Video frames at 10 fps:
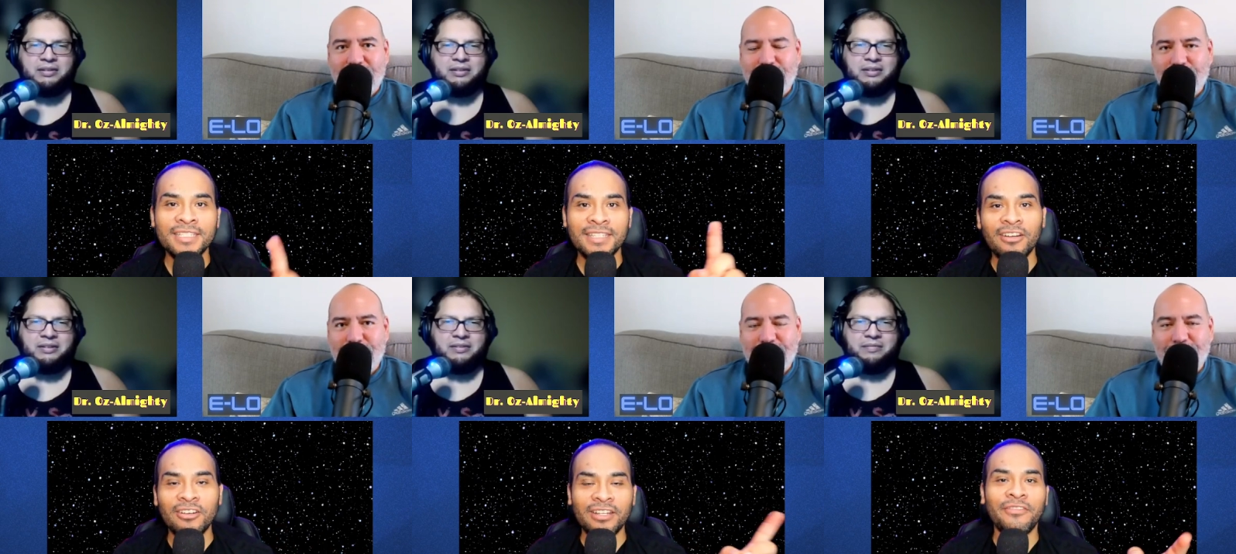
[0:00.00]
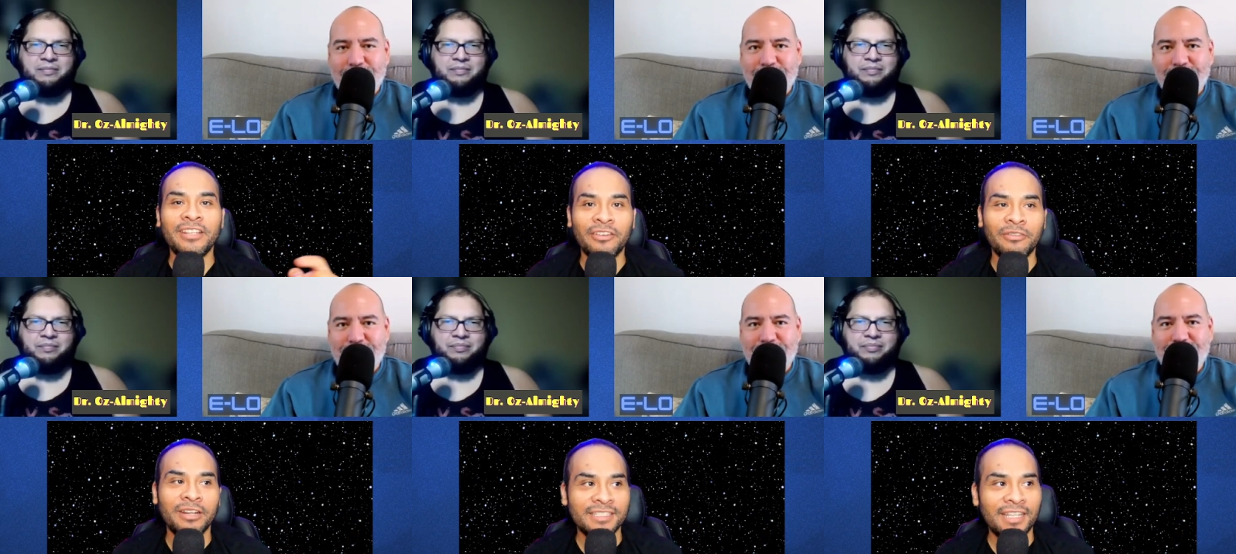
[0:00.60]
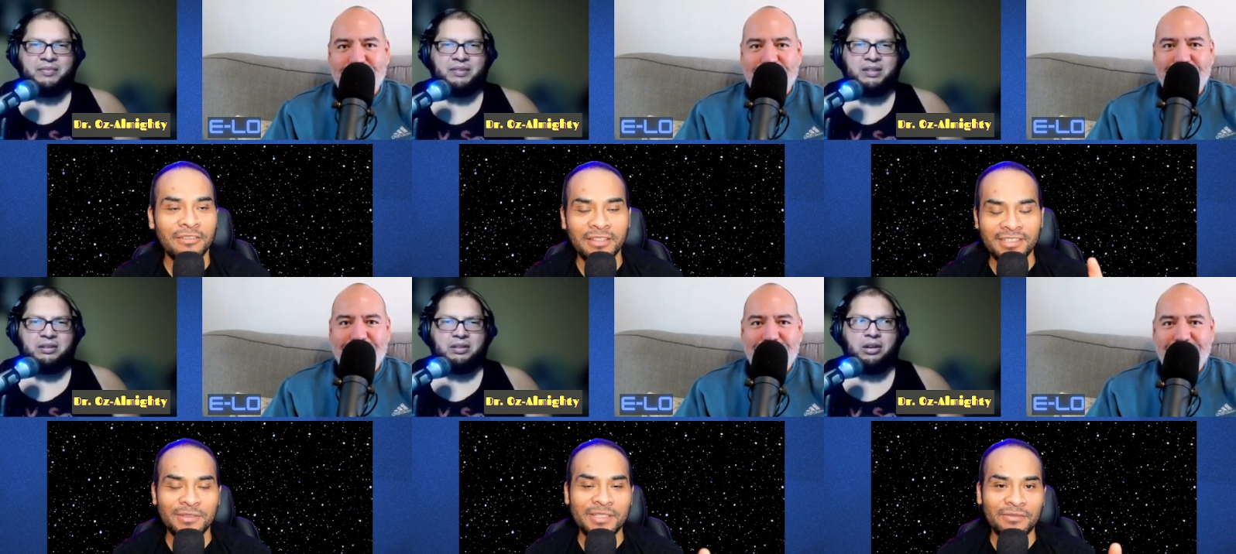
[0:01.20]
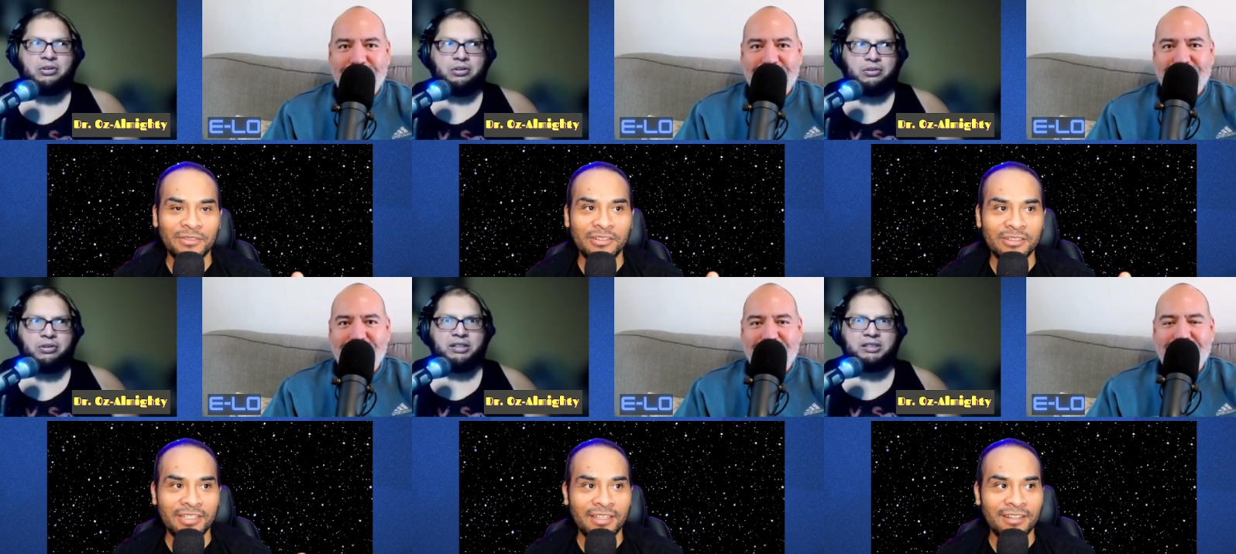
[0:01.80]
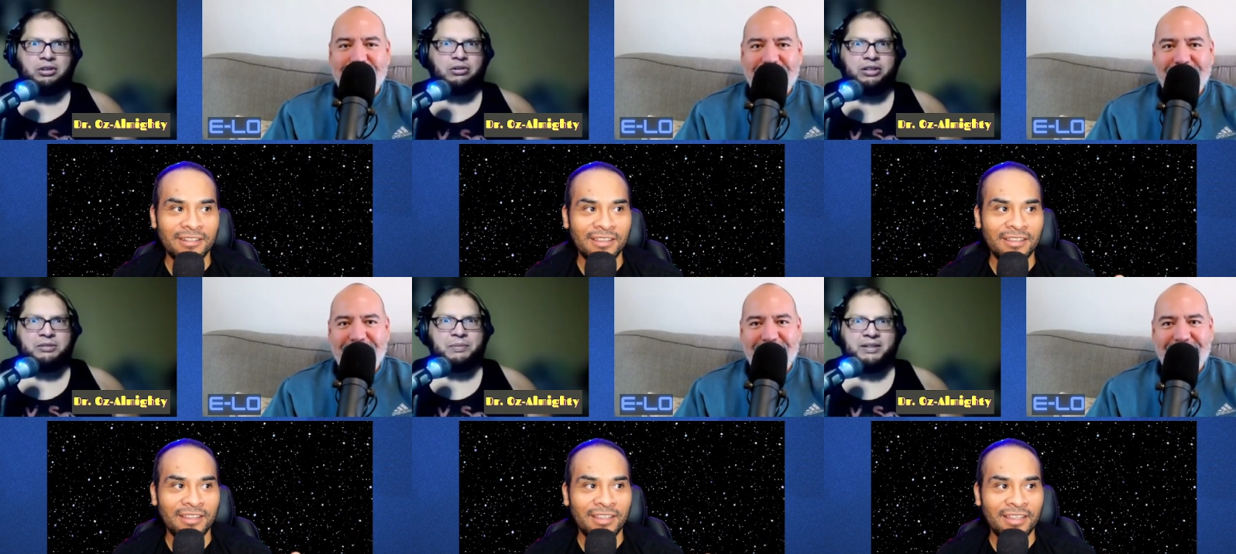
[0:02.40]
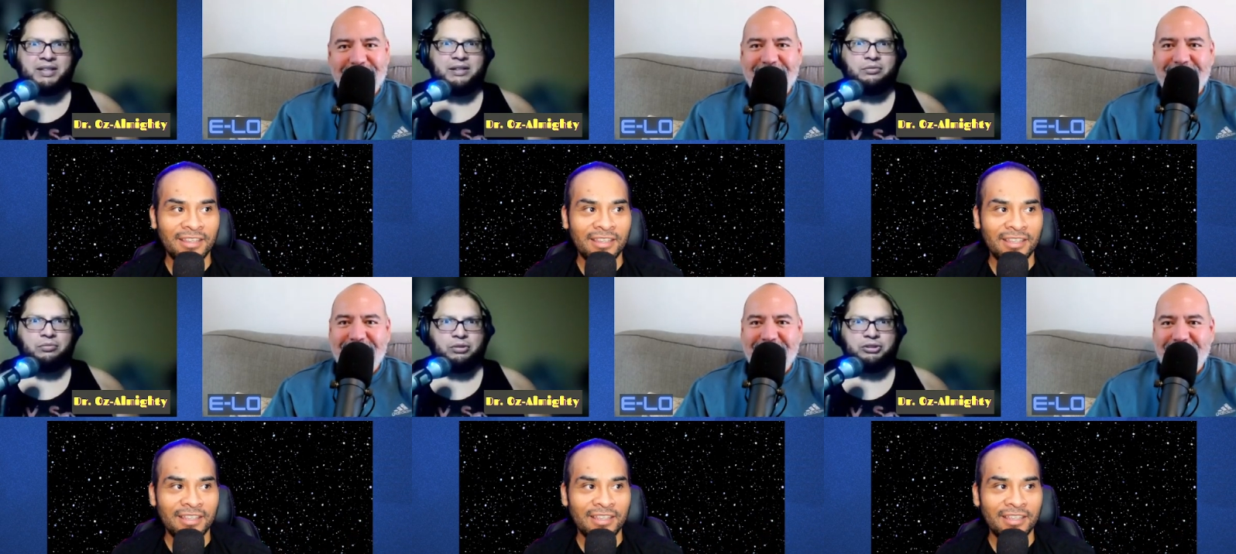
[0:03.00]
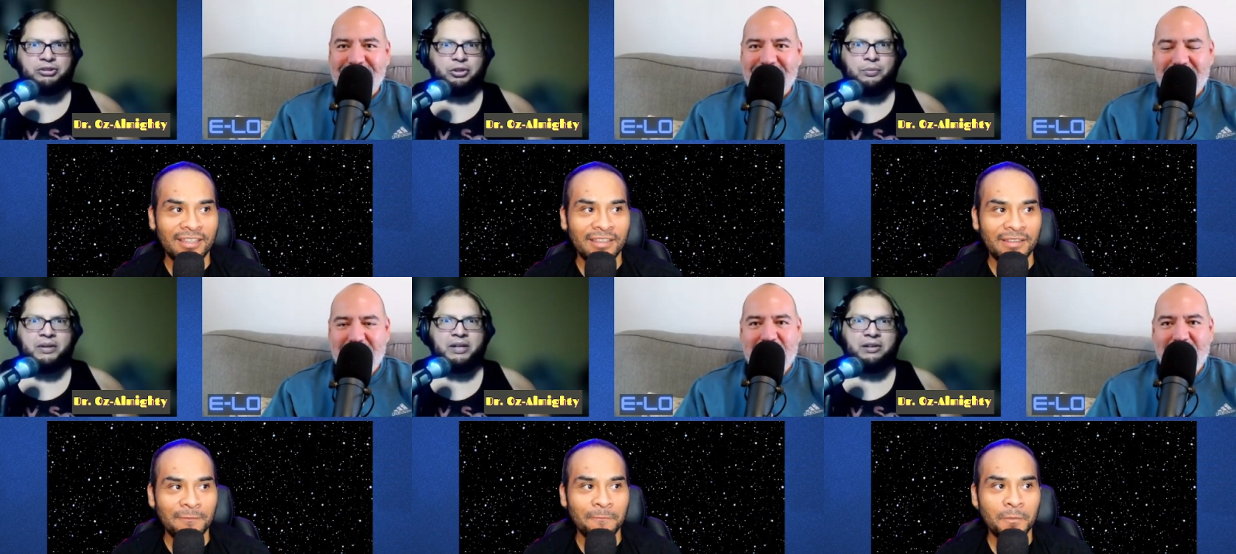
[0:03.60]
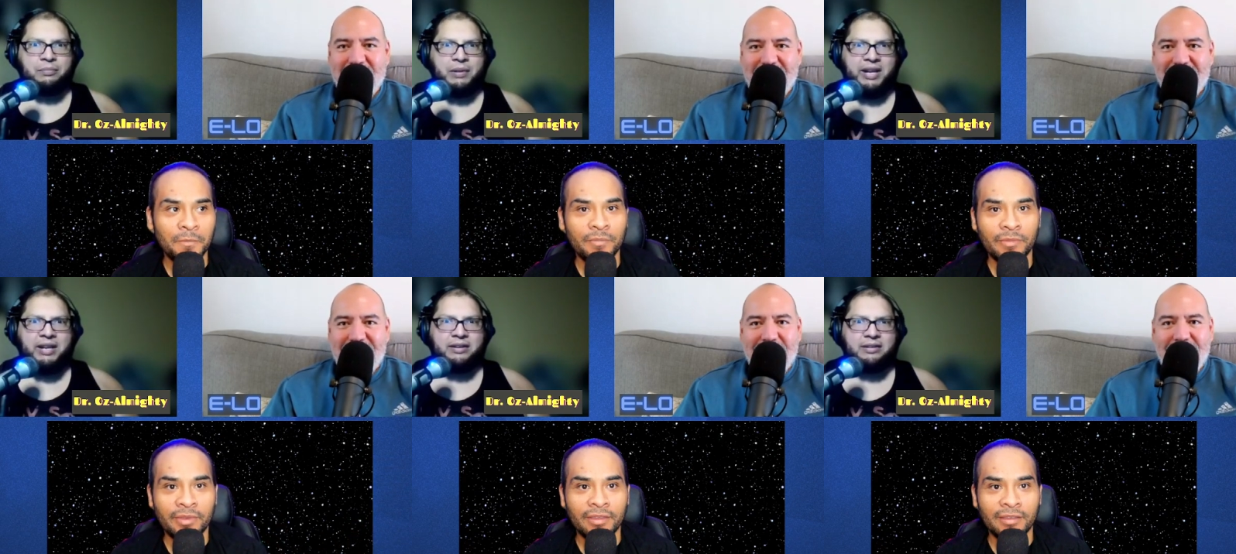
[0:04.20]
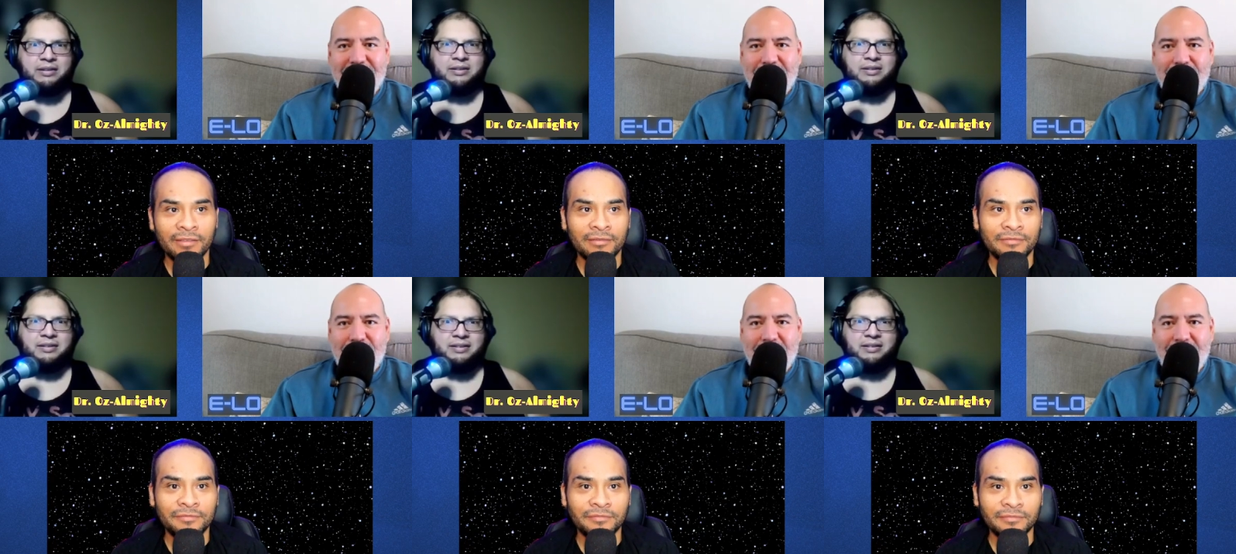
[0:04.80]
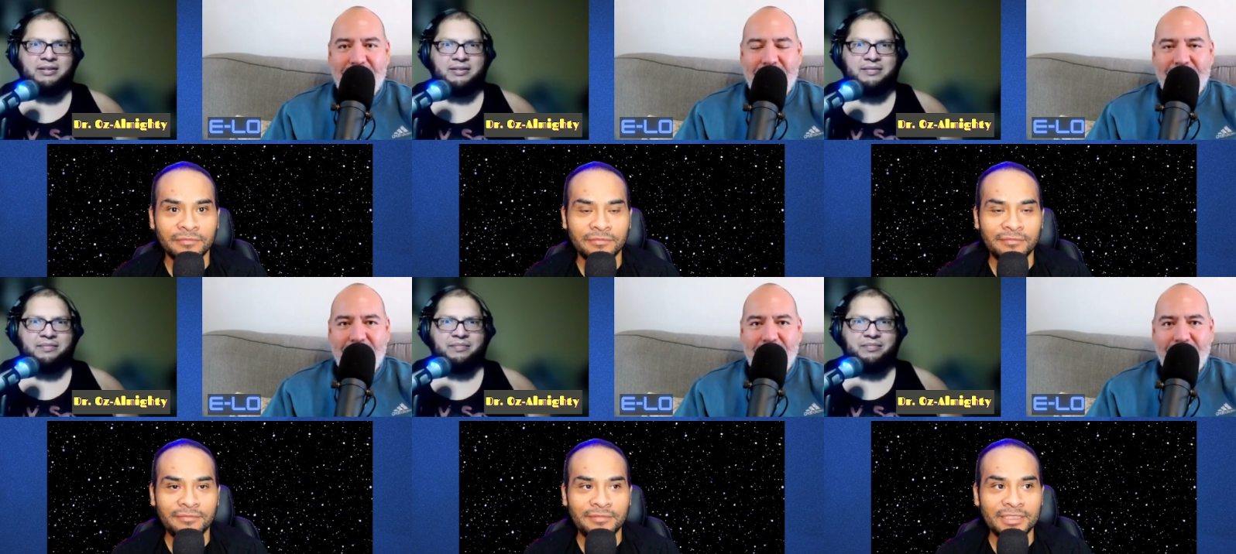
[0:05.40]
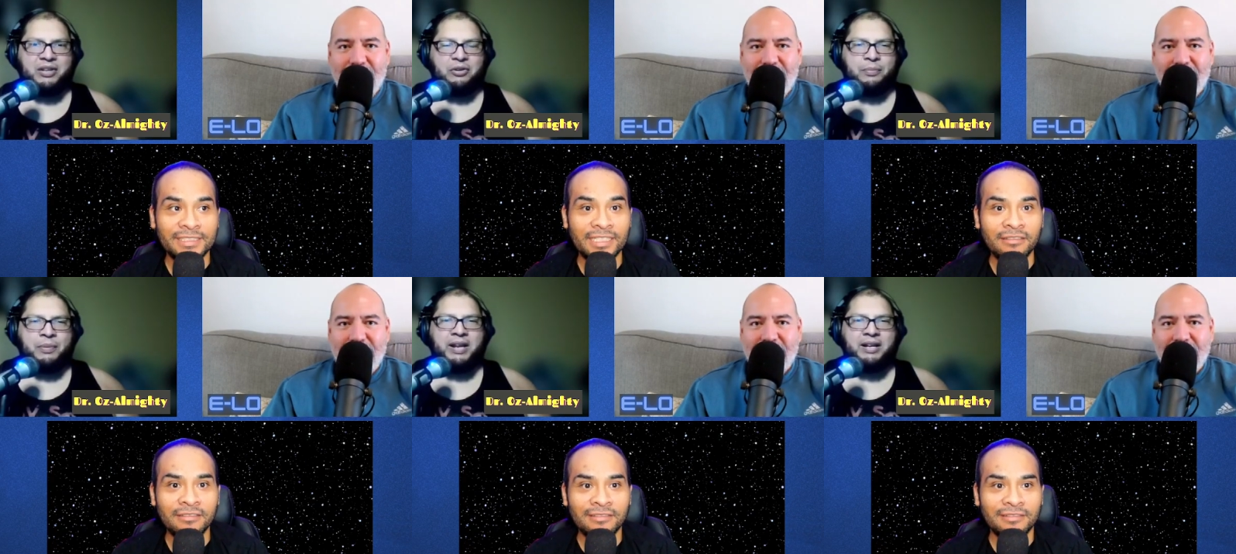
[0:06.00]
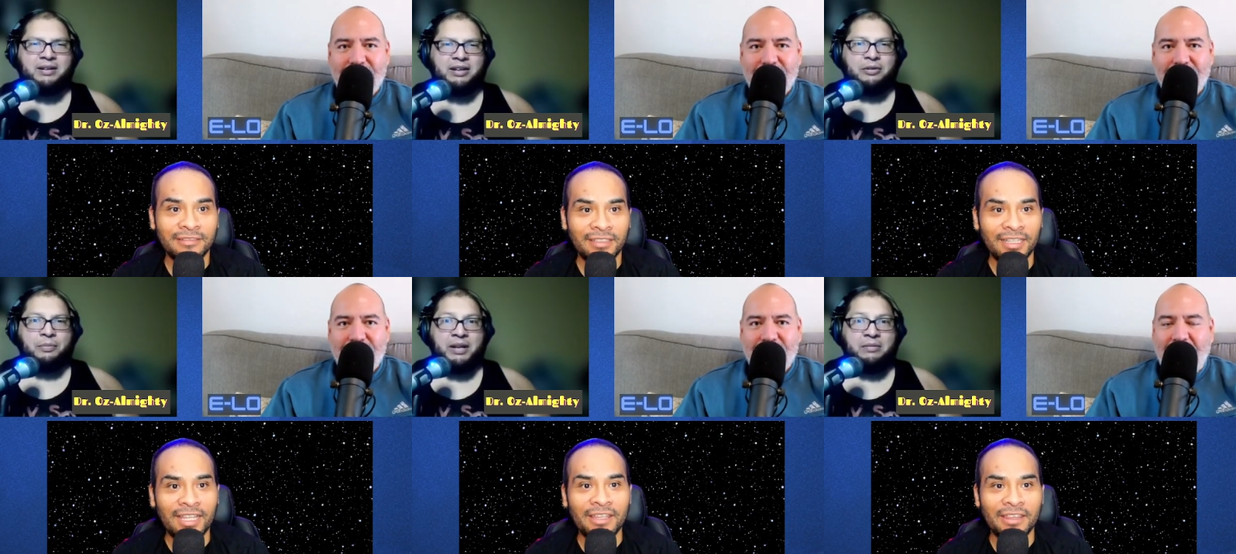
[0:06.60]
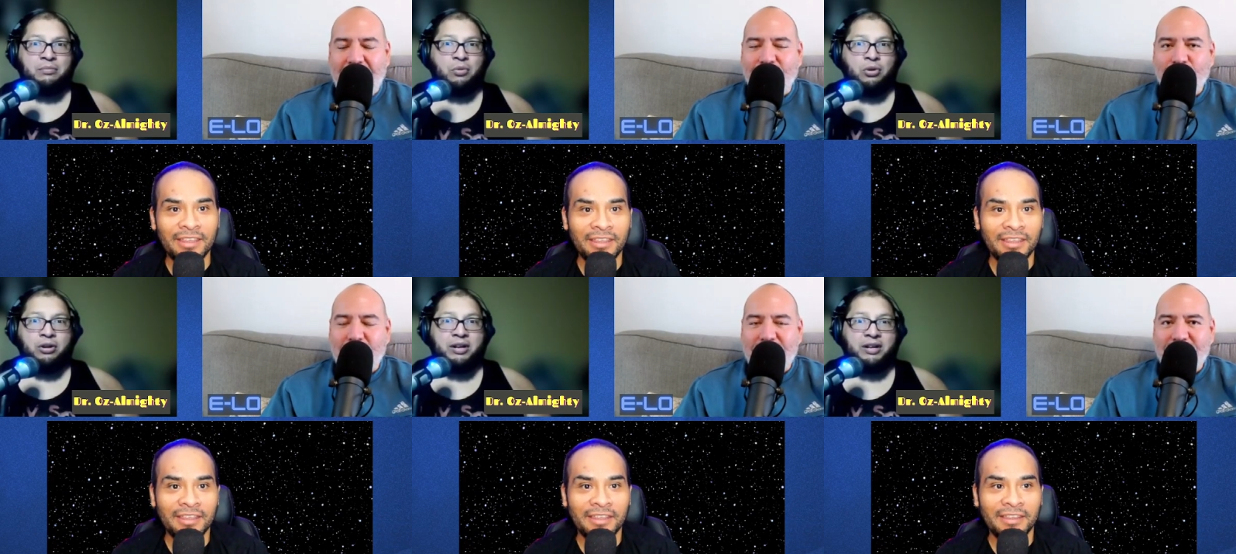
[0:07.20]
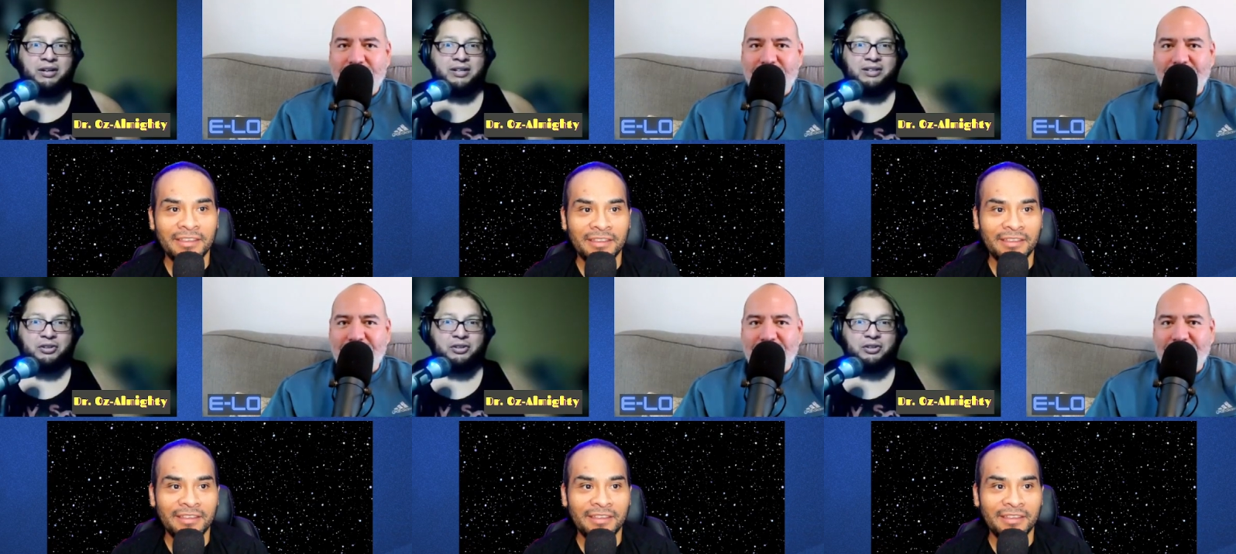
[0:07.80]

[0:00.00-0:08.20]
Speaker 1: then are different than critics now. This is no critics.
Speaker 2: No critics back then were stupid and paid. Still, they were paid. They were paid more. Hey, but, uh,